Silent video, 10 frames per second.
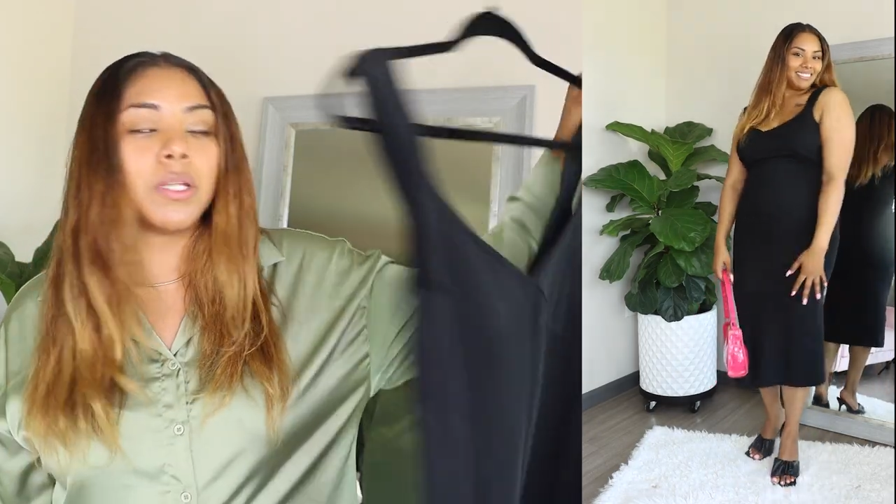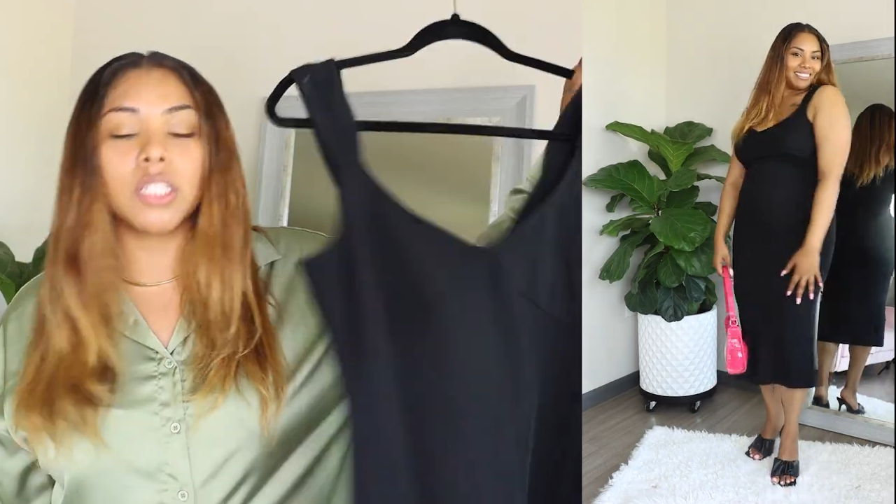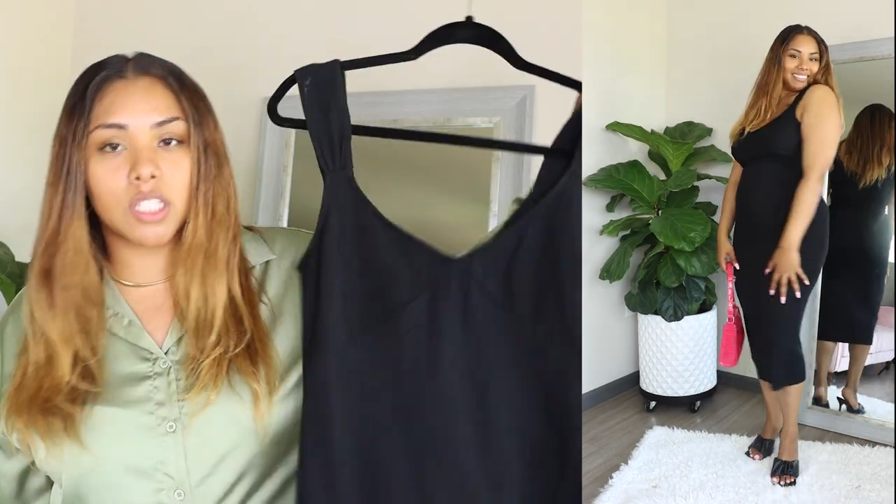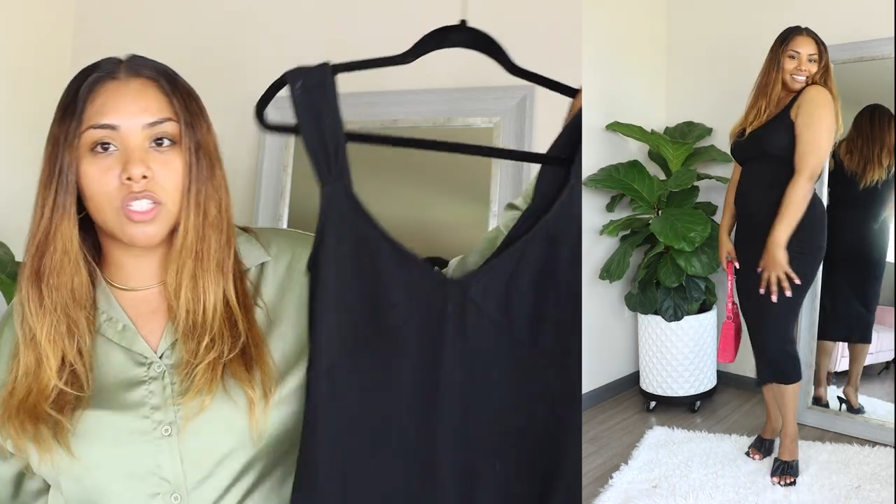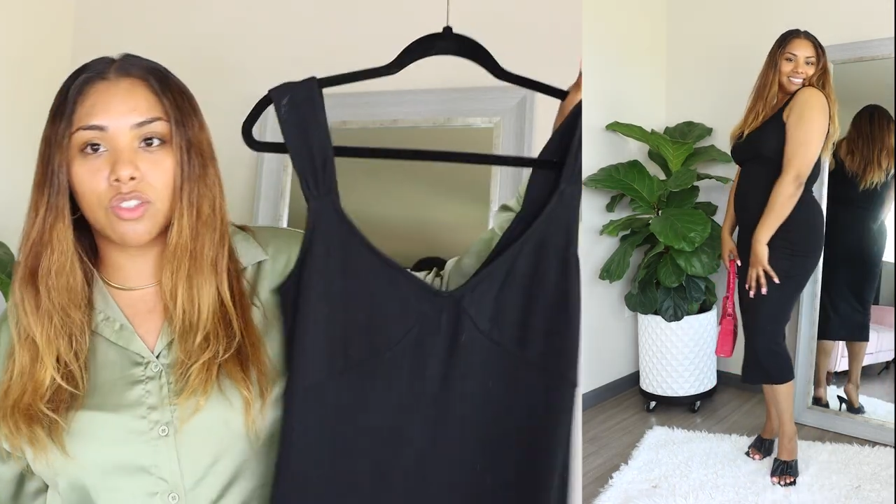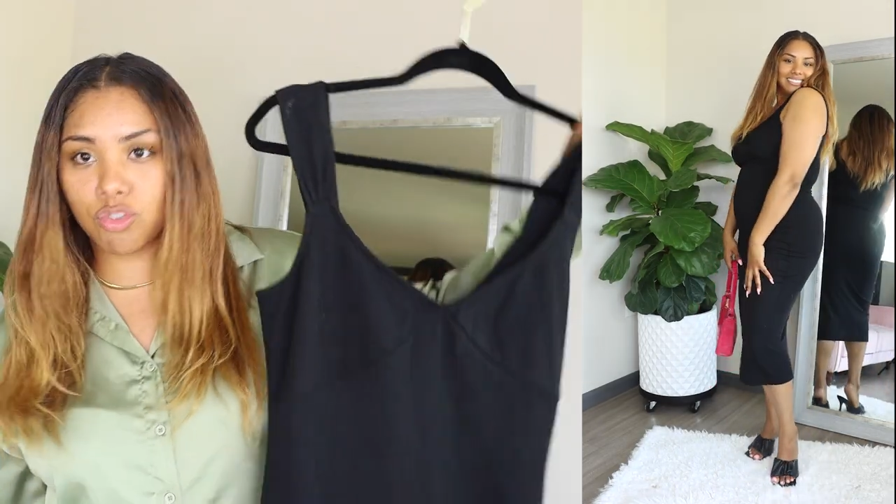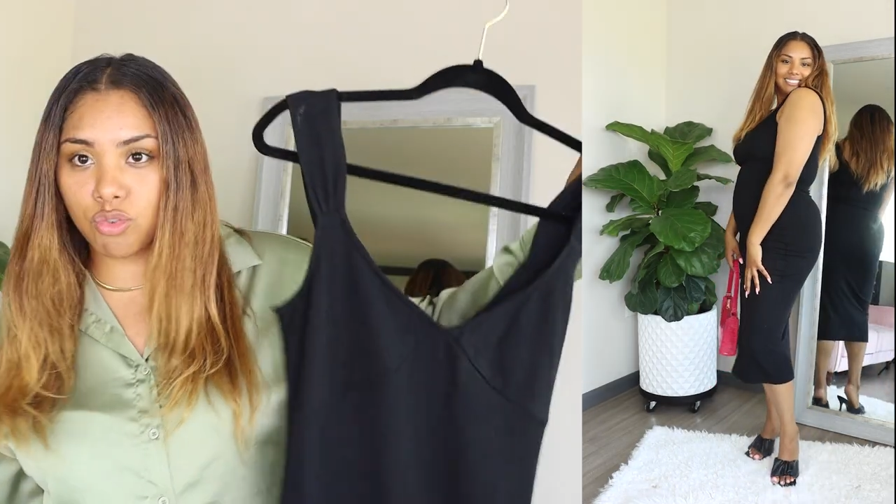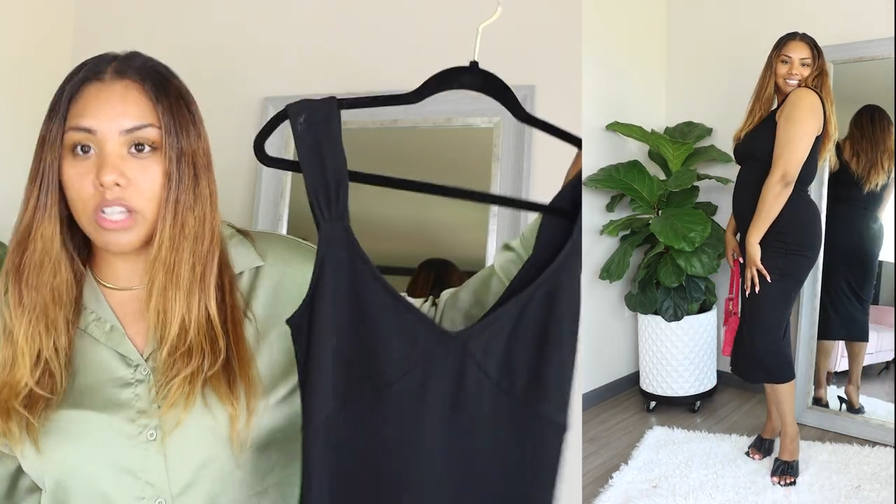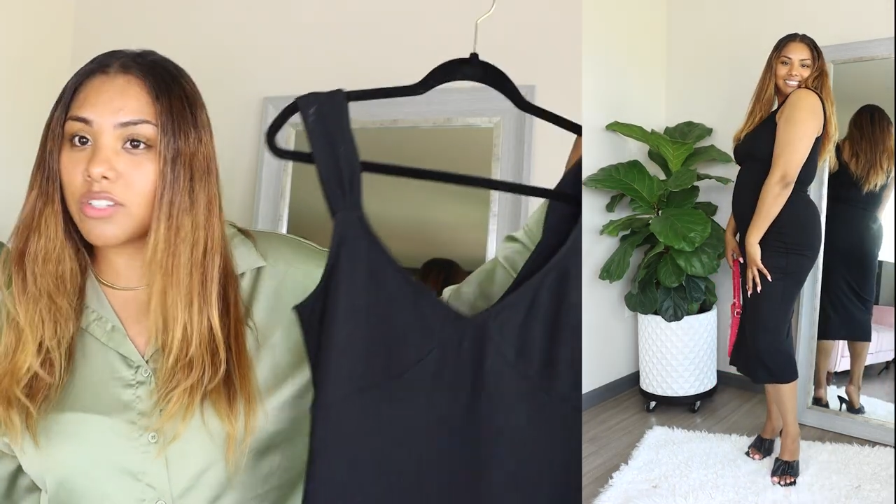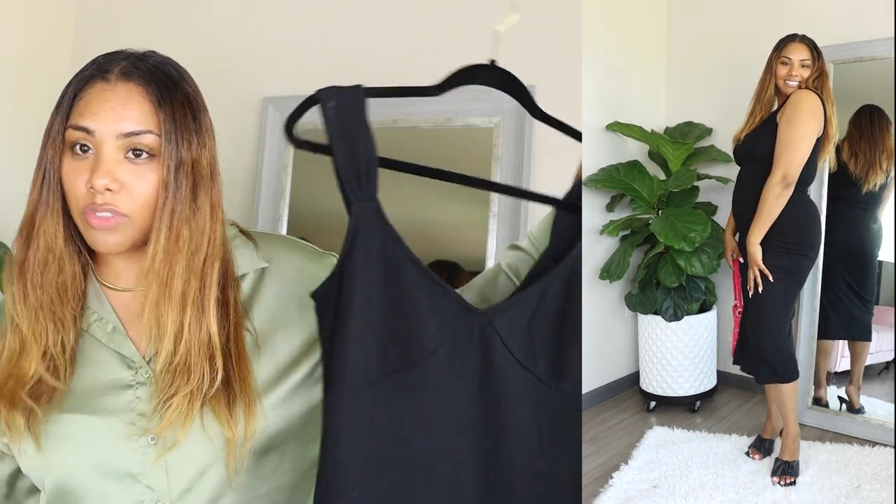but this is the
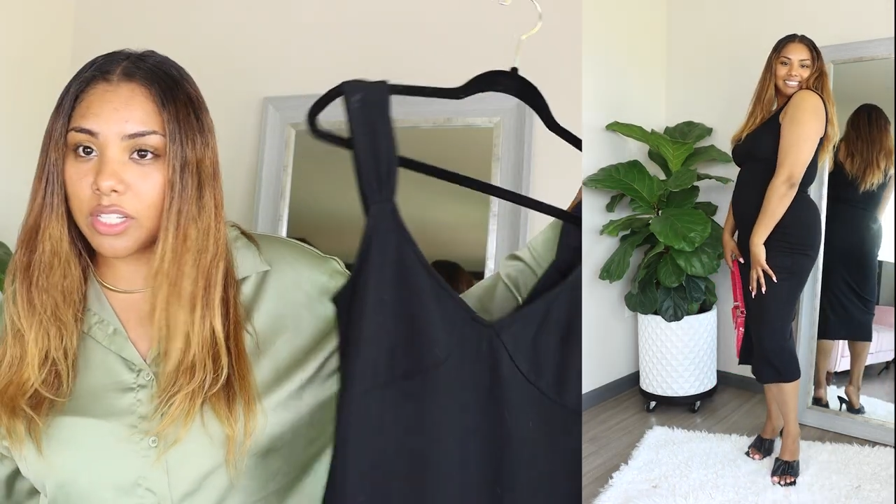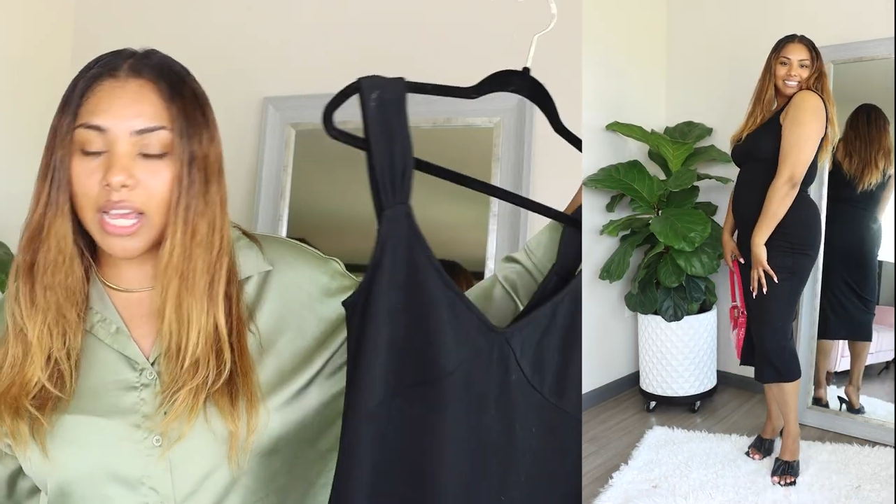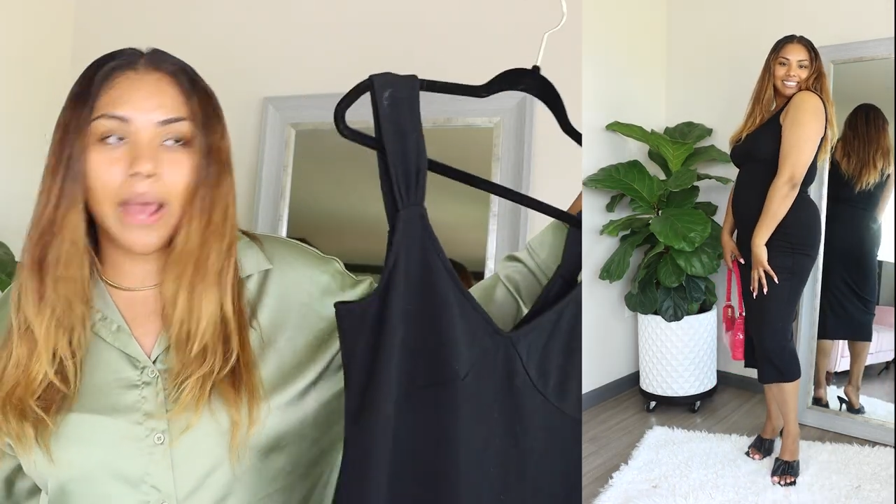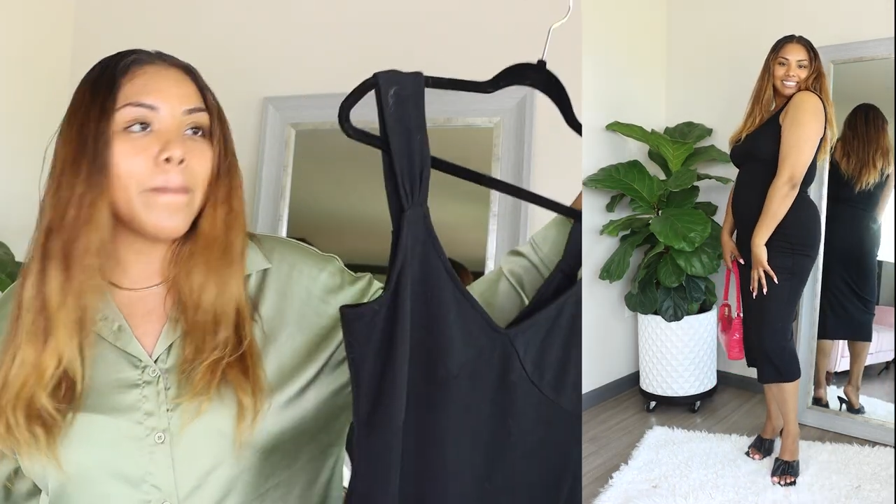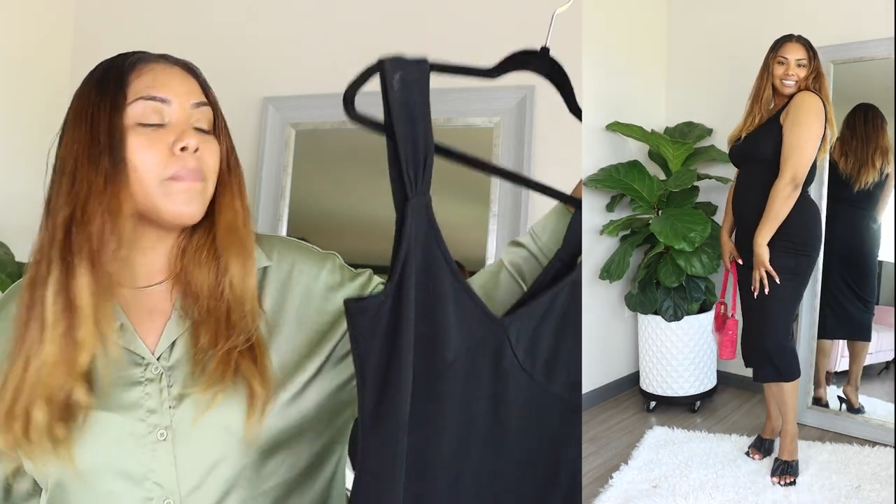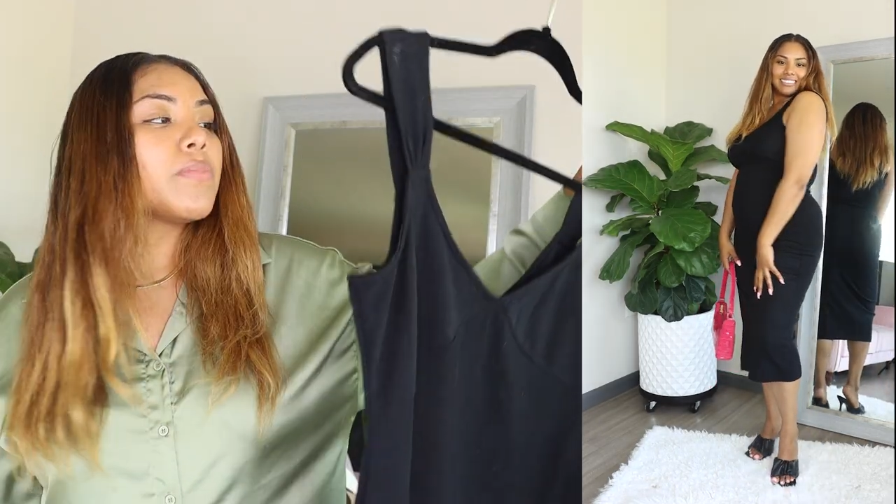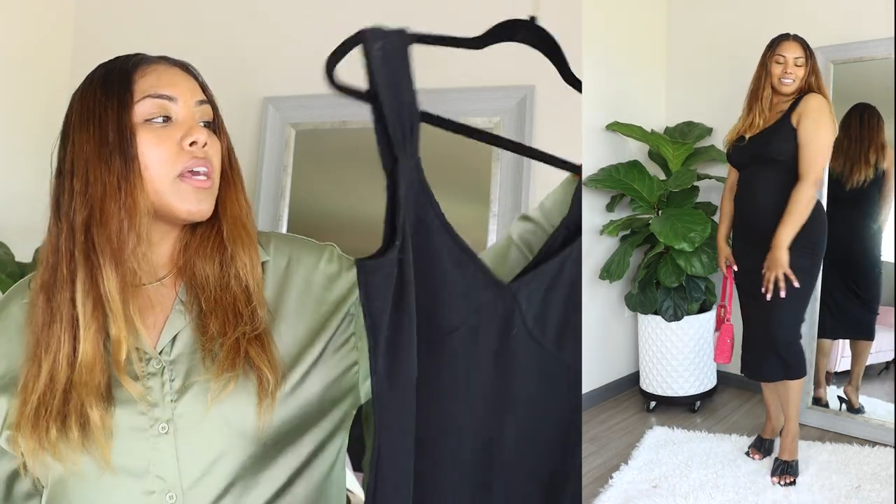dress for that.